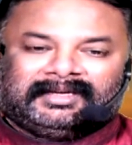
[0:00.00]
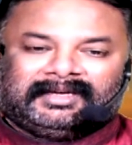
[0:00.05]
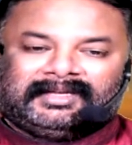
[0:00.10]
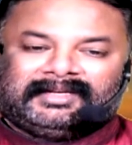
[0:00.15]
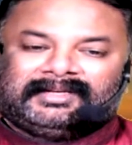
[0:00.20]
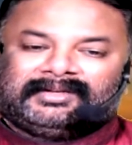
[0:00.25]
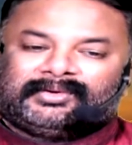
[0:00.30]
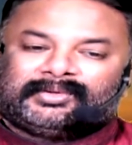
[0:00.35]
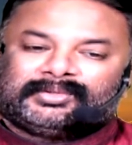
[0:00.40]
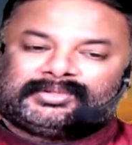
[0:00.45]

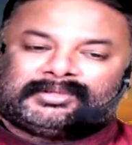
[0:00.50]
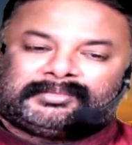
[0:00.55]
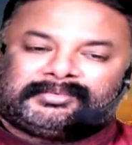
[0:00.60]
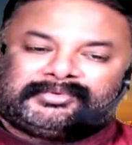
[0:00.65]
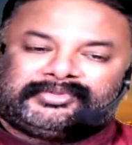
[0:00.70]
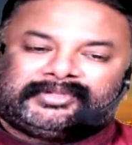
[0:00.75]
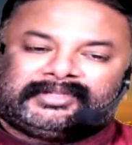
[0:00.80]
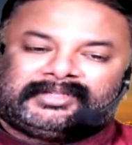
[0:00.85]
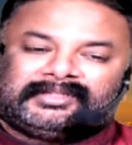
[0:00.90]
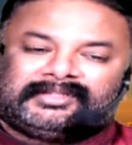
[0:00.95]
And on top
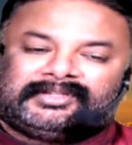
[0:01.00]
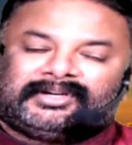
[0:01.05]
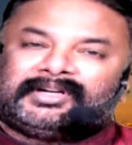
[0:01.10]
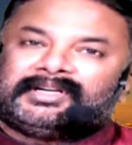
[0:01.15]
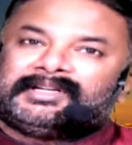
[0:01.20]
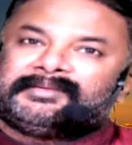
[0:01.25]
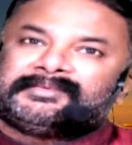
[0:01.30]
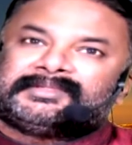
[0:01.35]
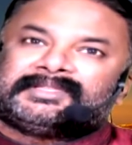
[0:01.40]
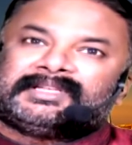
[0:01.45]
of that,
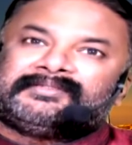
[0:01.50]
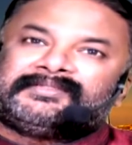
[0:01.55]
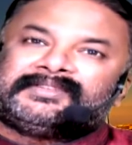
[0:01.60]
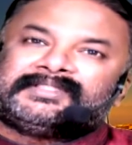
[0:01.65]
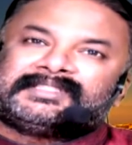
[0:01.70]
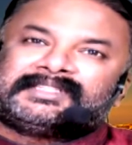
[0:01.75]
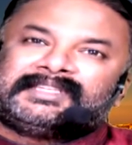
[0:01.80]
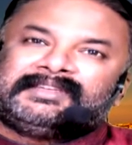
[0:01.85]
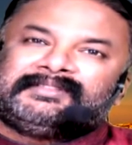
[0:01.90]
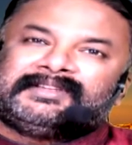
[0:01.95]
God himself
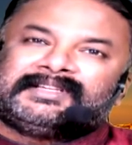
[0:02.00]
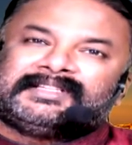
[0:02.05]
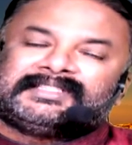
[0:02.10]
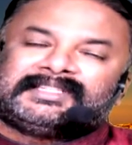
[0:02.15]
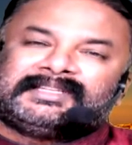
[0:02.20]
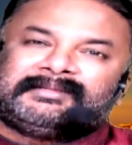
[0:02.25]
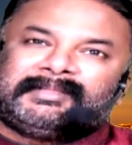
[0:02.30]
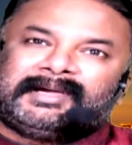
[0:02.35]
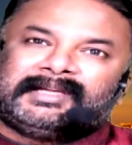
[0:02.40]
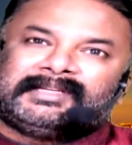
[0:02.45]
is giving us
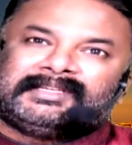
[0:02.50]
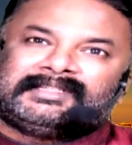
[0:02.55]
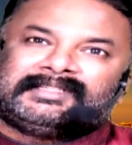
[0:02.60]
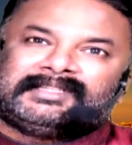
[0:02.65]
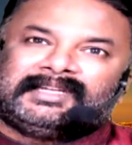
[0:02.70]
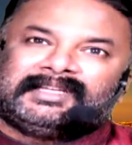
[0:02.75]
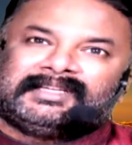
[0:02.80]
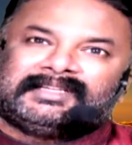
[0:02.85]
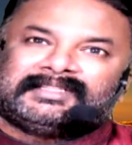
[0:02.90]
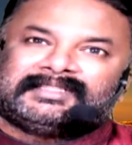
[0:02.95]
a reminder,
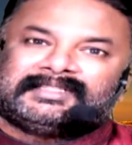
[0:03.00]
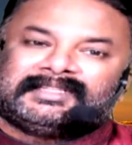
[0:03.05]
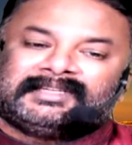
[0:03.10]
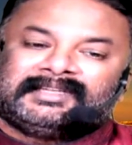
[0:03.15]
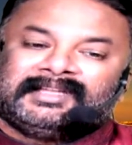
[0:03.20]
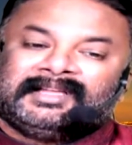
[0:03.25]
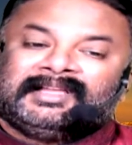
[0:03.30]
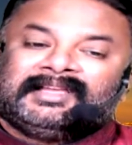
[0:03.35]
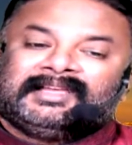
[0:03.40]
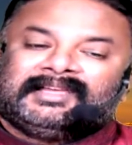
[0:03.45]
telling us that
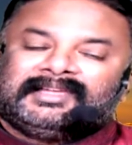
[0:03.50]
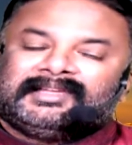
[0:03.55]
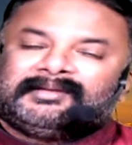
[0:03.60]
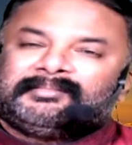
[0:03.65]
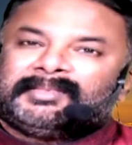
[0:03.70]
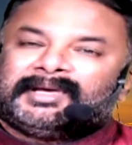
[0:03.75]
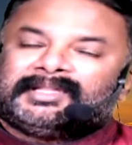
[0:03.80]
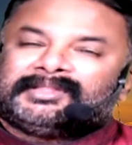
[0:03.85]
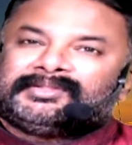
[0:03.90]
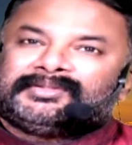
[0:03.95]

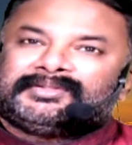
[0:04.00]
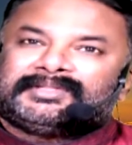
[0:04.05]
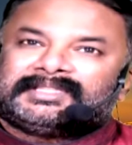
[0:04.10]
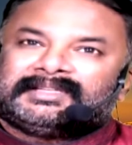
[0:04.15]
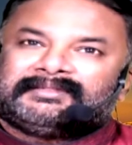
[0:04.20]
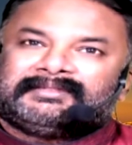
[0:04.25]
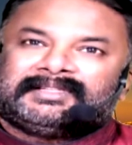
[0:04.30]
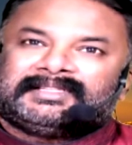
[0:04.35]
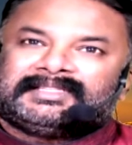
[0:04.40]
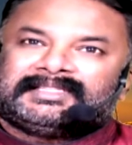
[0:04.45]
in Matthew
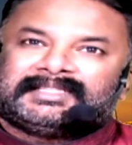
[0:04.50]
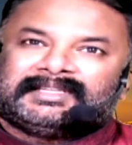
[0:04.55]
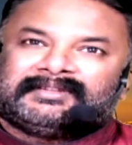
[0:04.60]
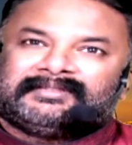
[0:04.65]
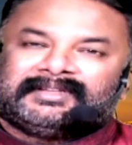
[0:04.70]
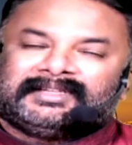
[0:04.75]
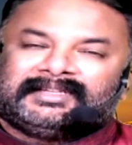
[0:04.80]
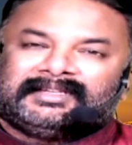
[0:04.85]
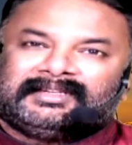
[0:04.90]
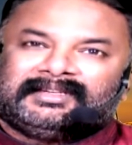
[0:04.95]

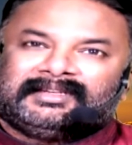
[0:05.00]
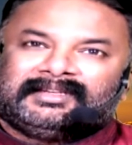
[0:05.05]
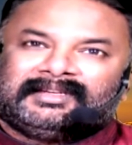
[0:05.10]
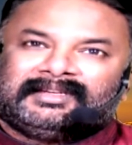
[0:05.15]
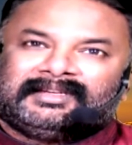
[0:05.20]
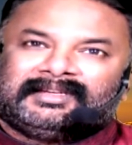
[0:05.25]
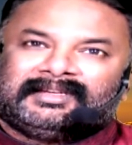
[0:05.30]
7:7,